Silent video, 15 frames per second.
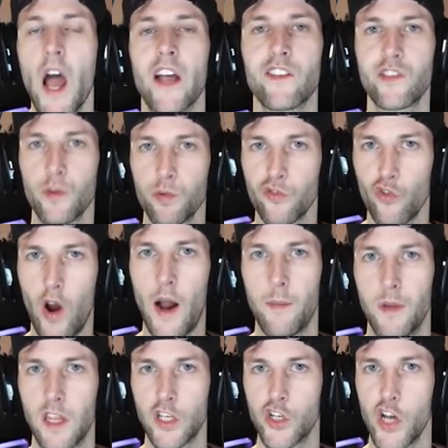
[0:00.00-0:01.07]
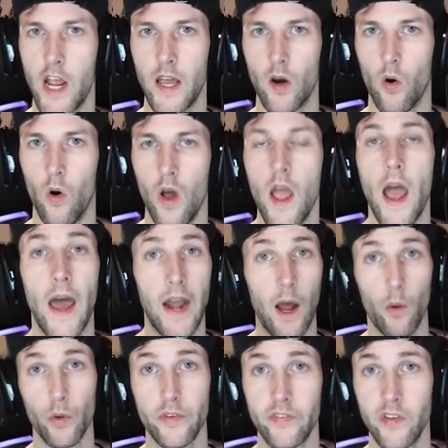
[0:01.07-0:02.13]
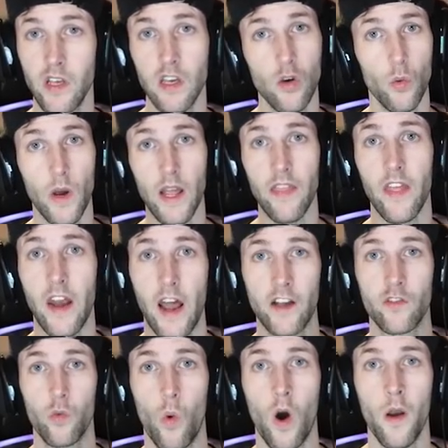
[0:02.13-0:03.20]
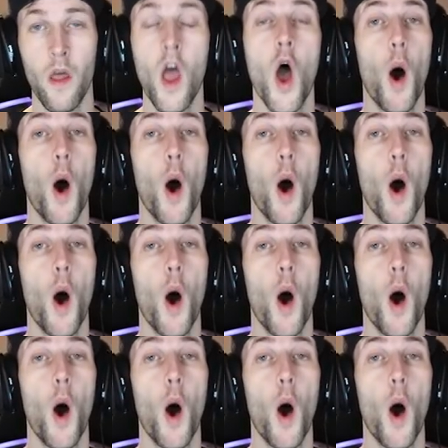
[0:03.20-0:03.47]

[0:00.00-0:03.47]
and subscribe to the channel. And I will see you in the next one.